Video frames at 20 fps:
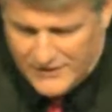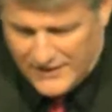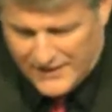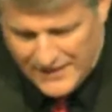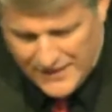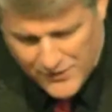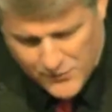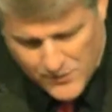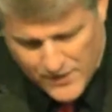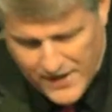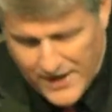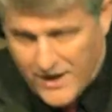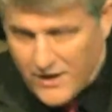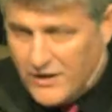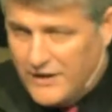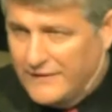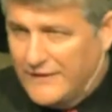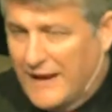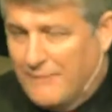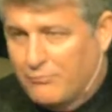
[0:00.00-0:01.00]
in any way.
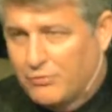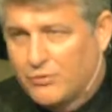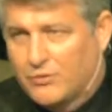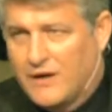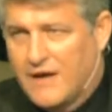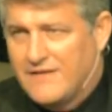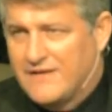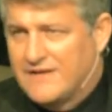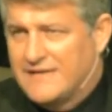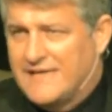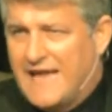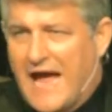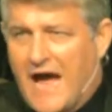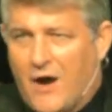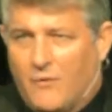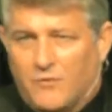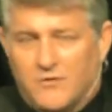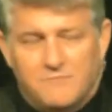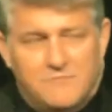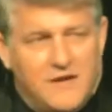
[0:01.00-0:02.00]
I pray that
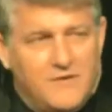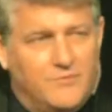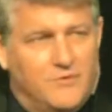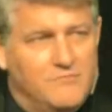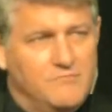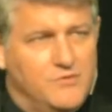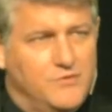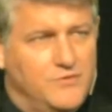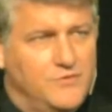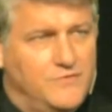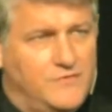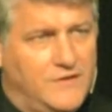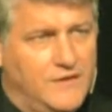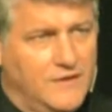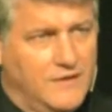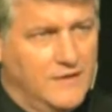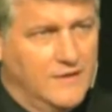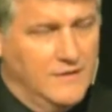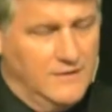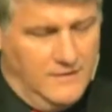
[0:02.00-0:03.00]
doubt would be removed
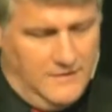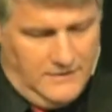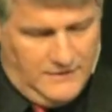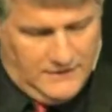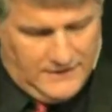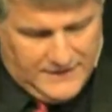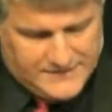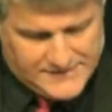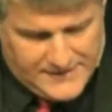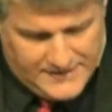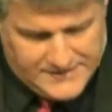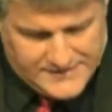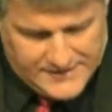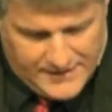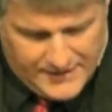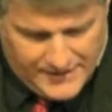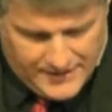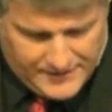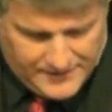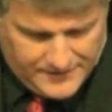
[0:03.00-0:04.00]
as I
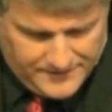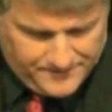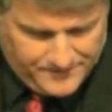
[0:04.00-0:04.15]
take